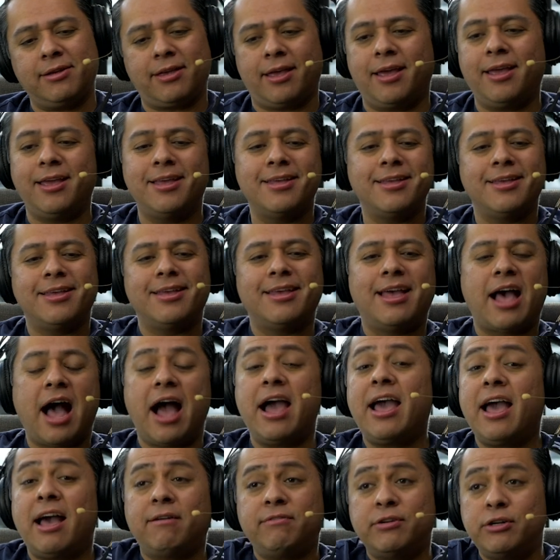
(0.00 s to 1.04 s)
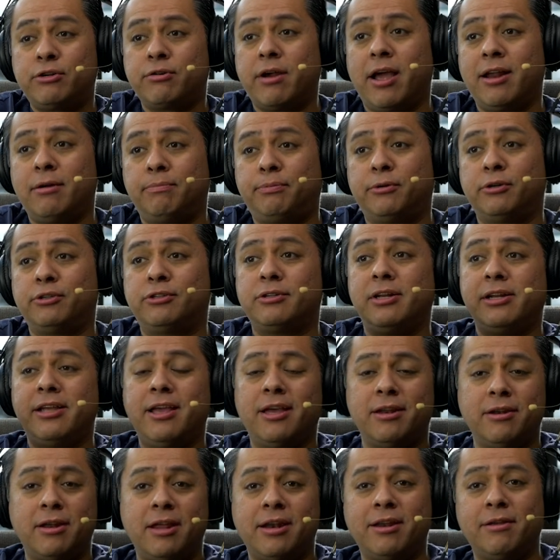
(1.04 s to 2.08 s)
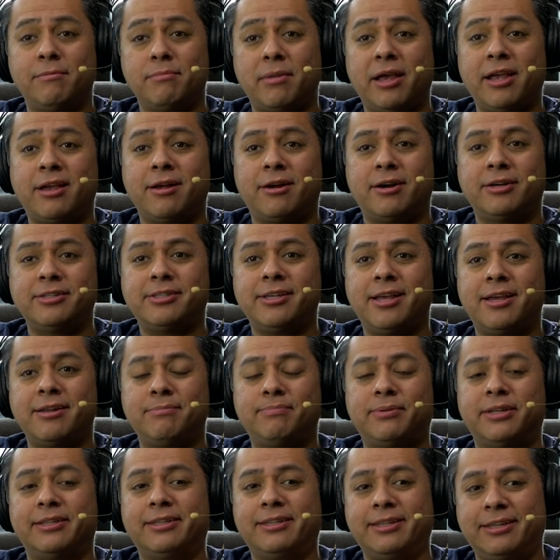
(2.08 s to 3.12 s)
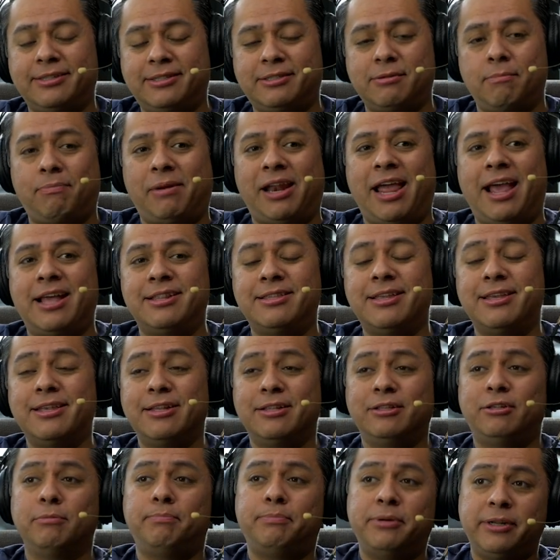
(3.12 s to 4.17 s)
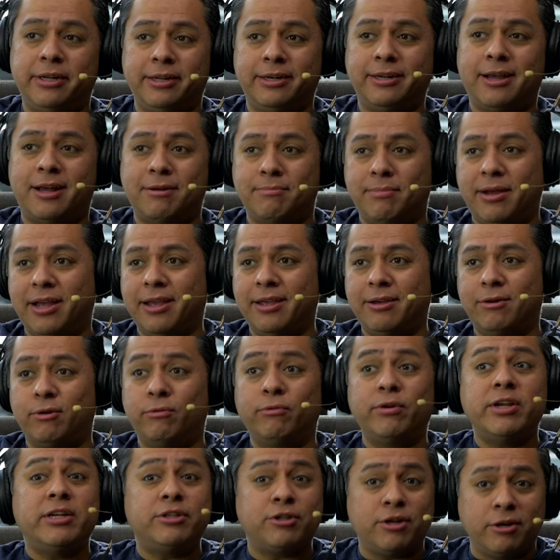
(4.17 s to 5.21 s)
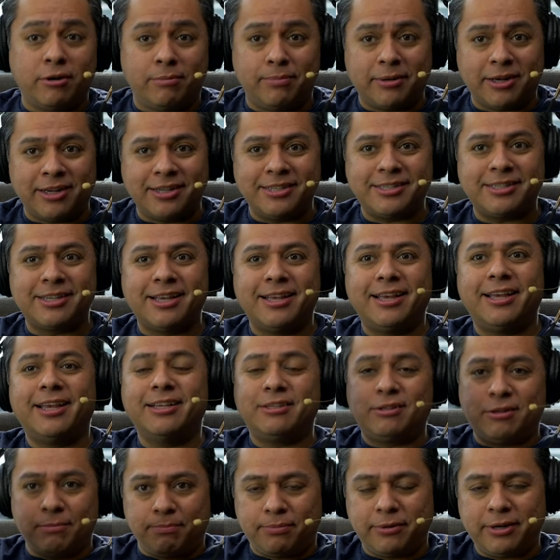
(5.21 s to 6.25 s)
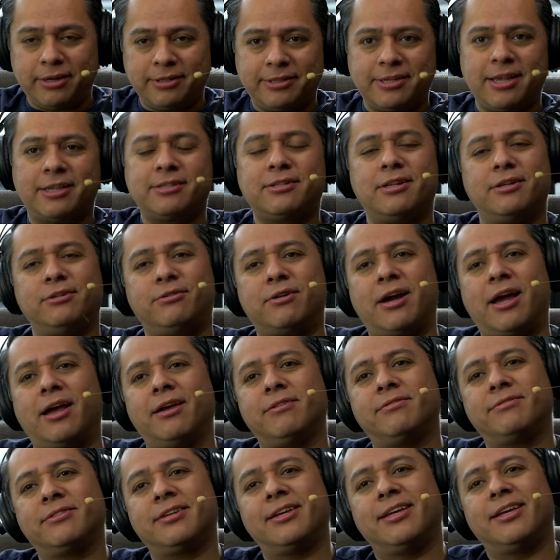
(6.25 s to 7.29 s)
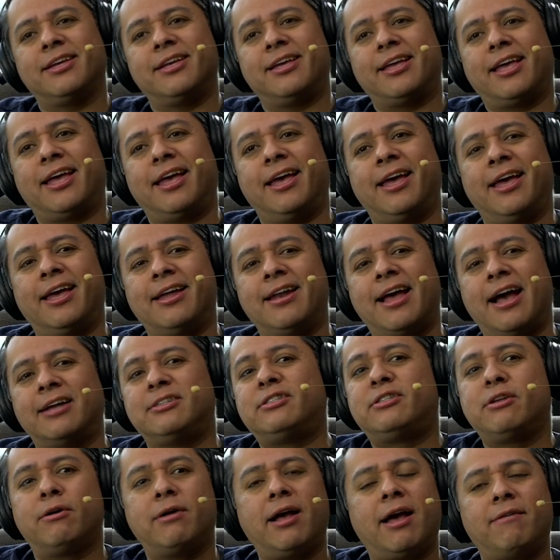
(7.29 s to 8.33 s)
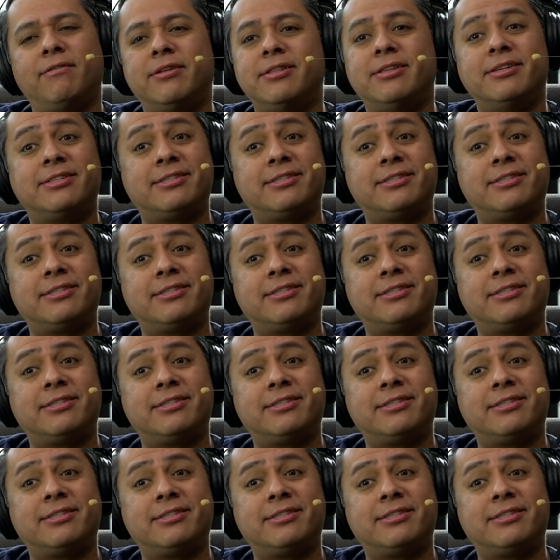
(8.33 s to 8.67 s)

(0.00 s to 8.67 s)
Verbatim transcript: okay." I haven't tried it personally in any of my cars yet, but that's the plan to put it on my original bus is to put a Tesla drive, and I ah, still haven't